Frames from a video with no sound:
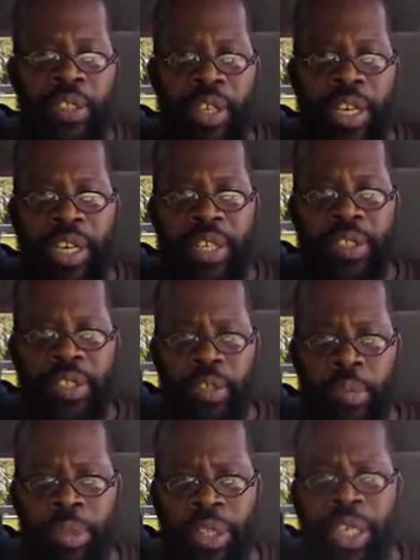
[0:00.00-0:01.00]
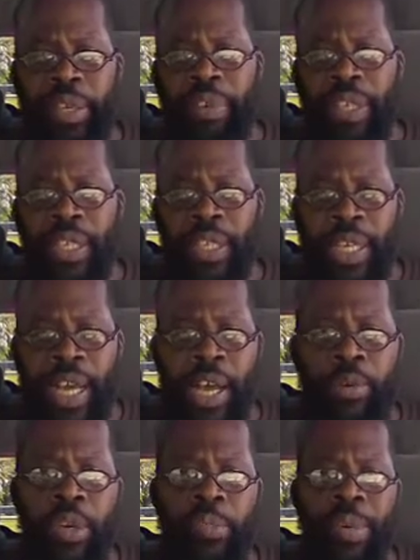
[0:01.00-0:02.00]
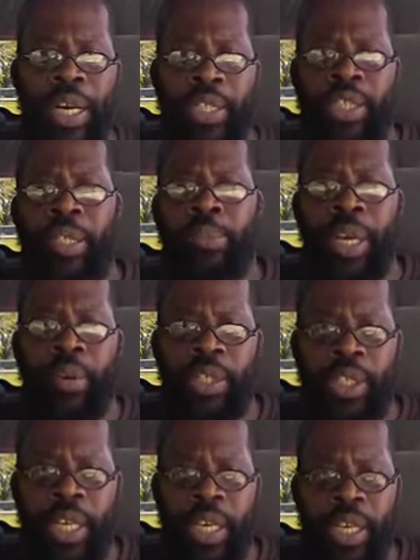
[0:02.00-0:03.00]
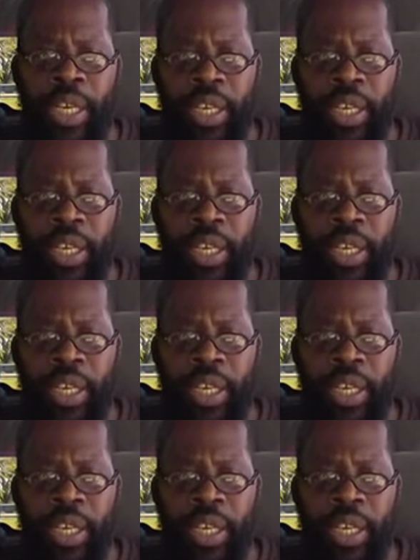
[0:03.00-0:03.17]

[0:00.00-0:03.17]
Right. So believe in Yahweh, Ba'ashem Yahweh